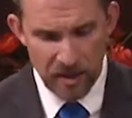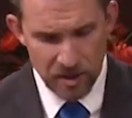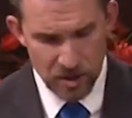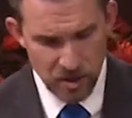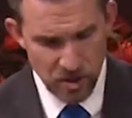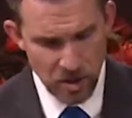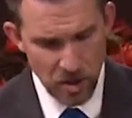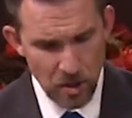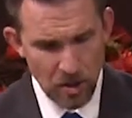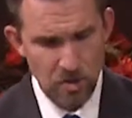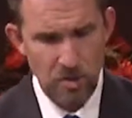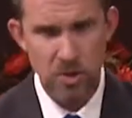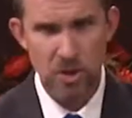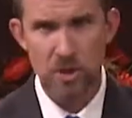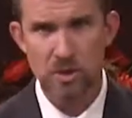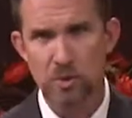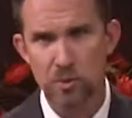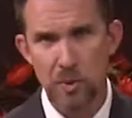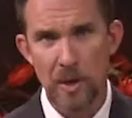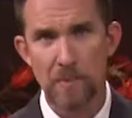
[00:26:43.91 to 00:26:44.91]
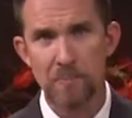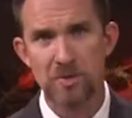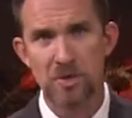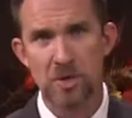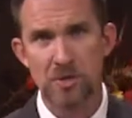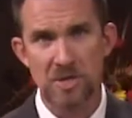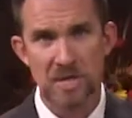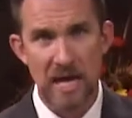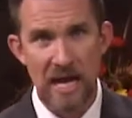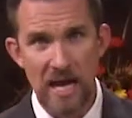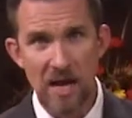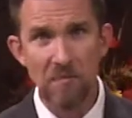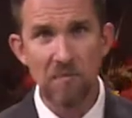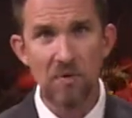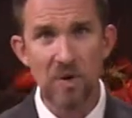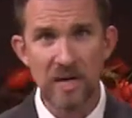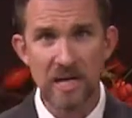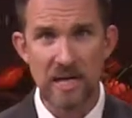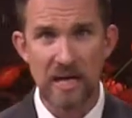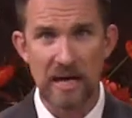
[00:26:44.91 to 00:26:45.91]
Search the scriptures
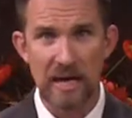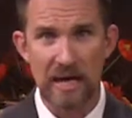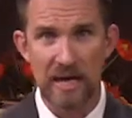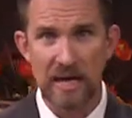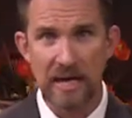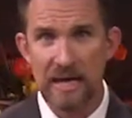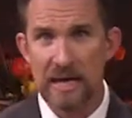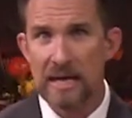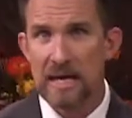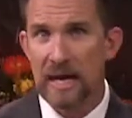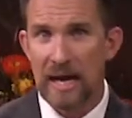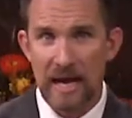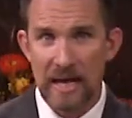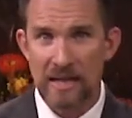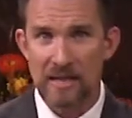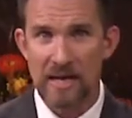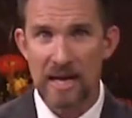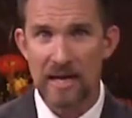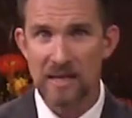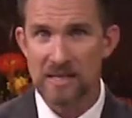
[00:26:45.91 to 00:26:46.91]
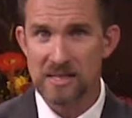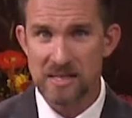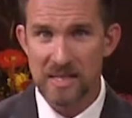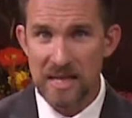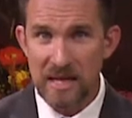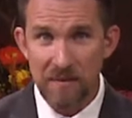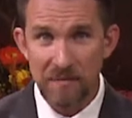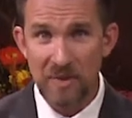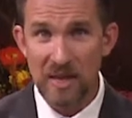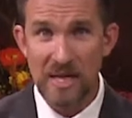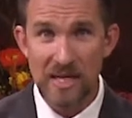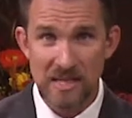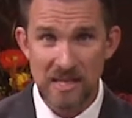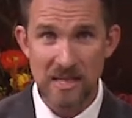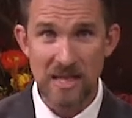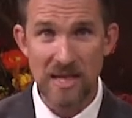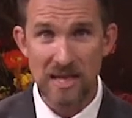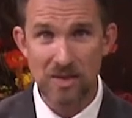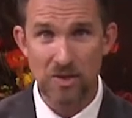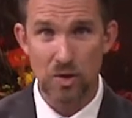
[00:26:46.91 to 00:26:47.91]
every day and, and see if these
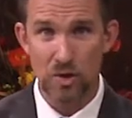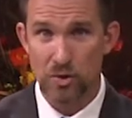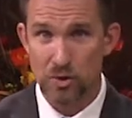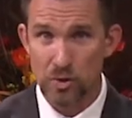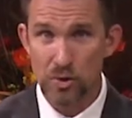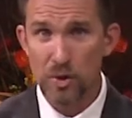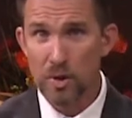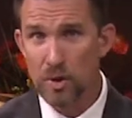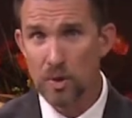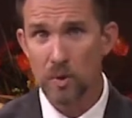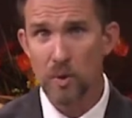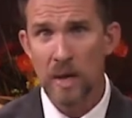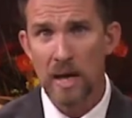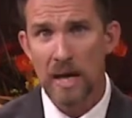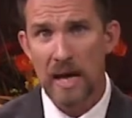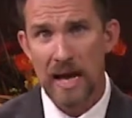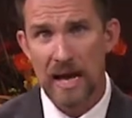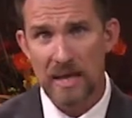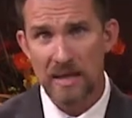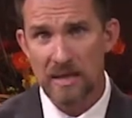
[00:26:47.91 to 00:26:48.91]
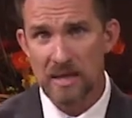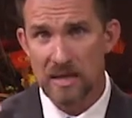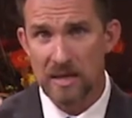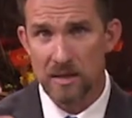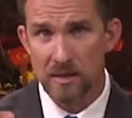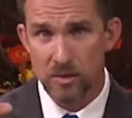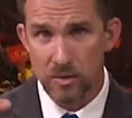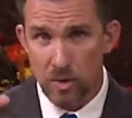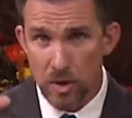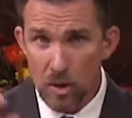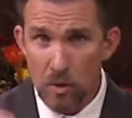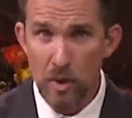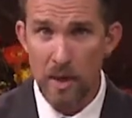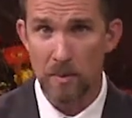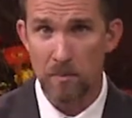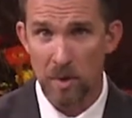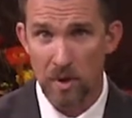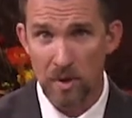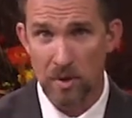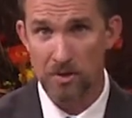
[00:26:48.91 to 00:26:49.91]
things are true, and then do
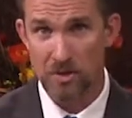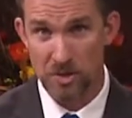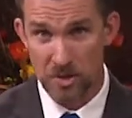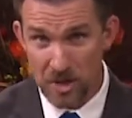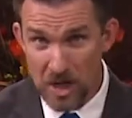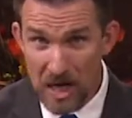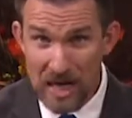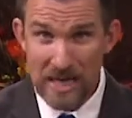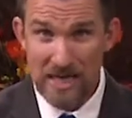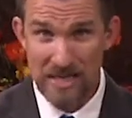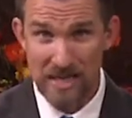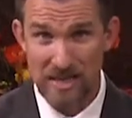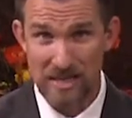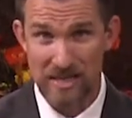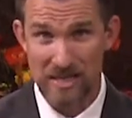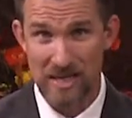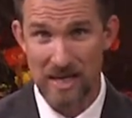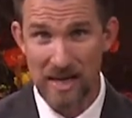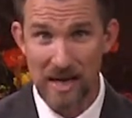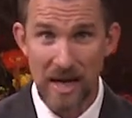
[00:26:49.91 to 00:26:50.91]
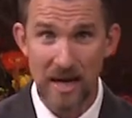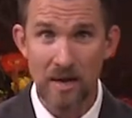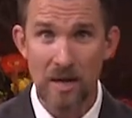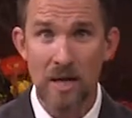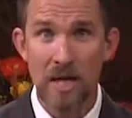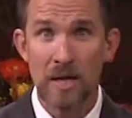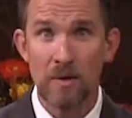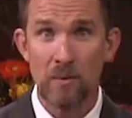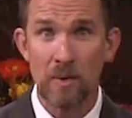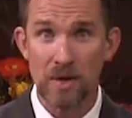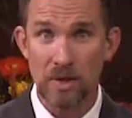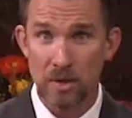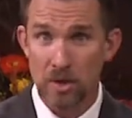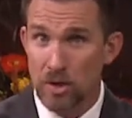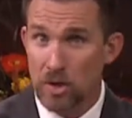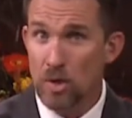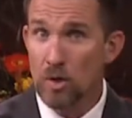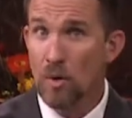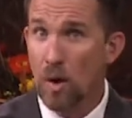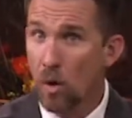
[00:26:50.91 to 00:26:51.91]
it because Jesus said, when
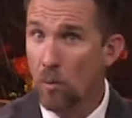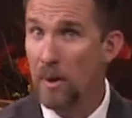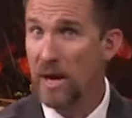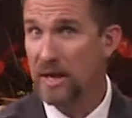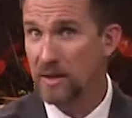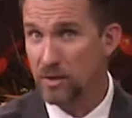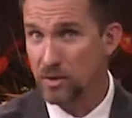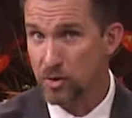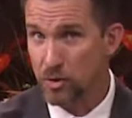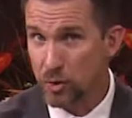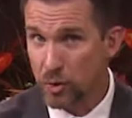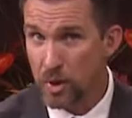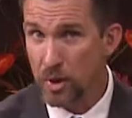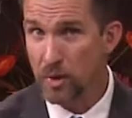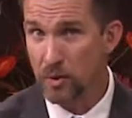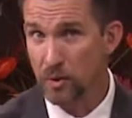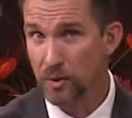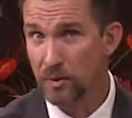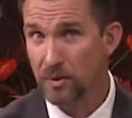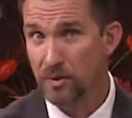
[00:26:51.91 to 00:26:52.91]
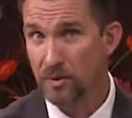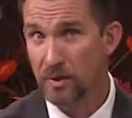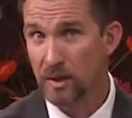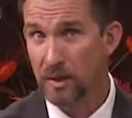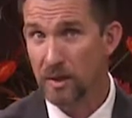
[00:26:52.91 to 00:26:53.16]
you obey the truth,